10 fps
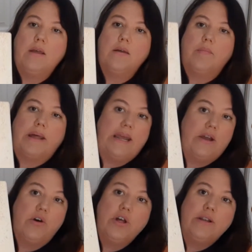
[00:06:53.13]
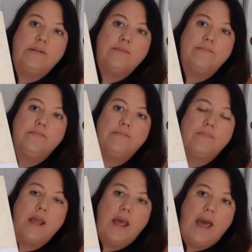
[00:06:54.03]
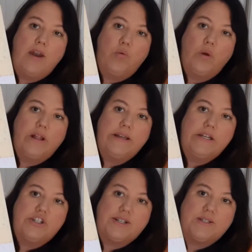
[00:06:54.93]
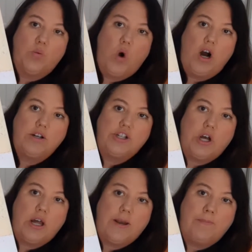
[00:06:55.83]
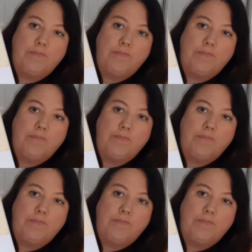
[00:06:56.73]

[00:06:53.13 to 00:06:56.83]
but he couldn't, and Willie just walked on.